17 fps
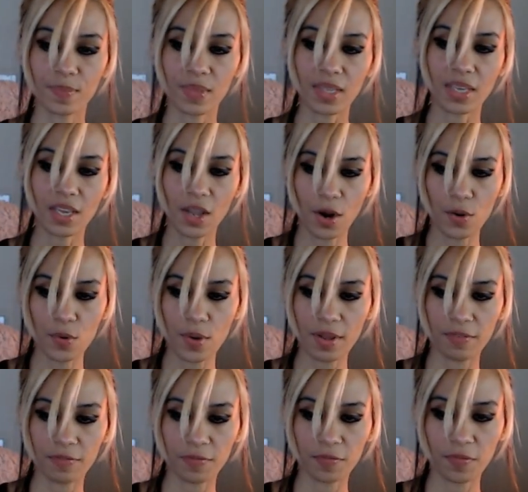you know,
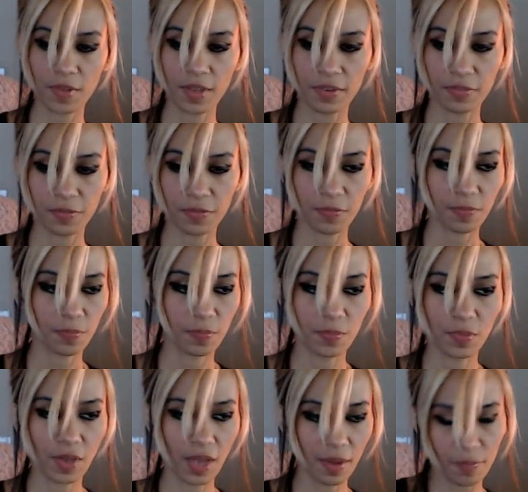if if
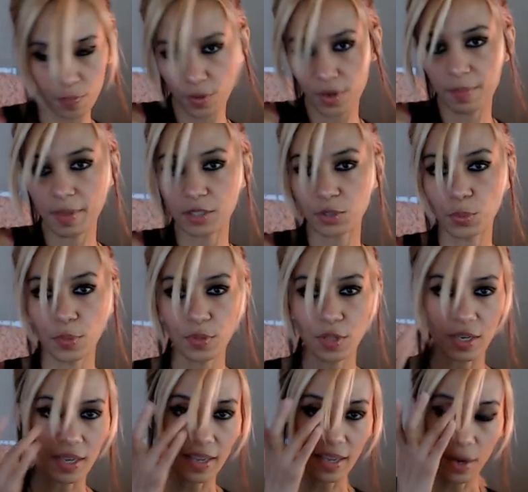pretty much we're
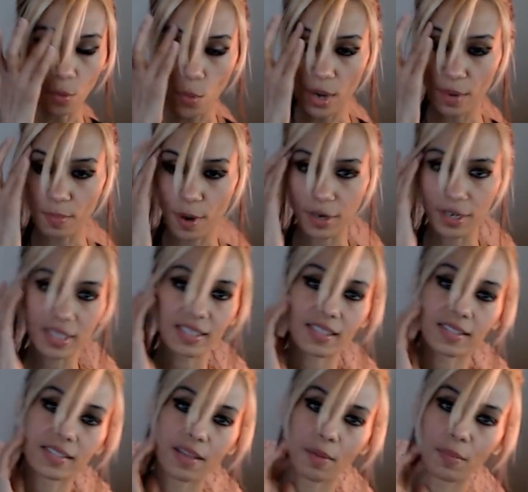looking at a one-party
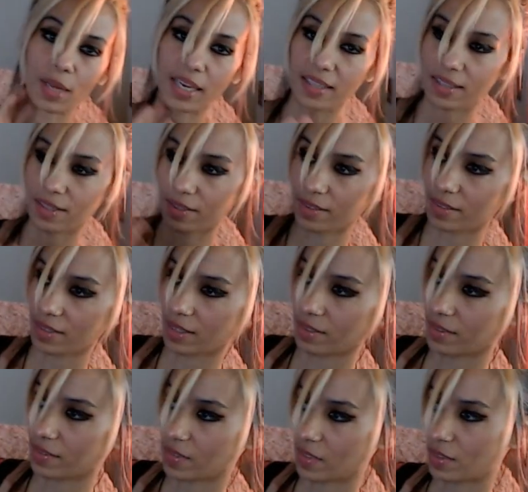system, like the,
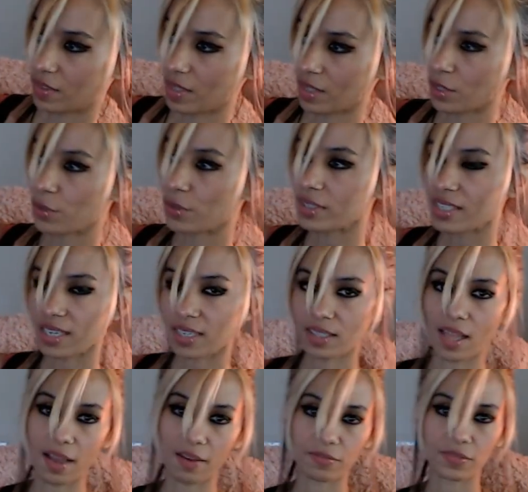the the lunatic
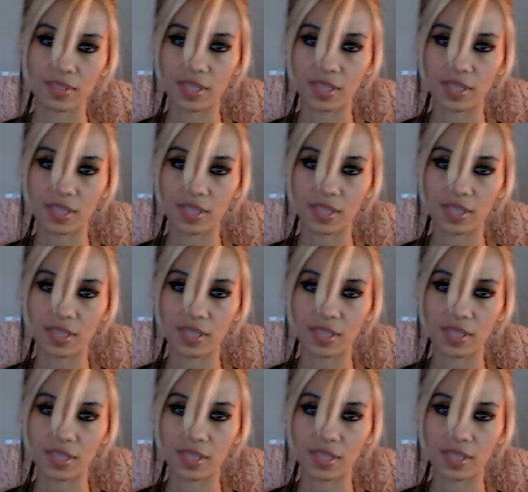left,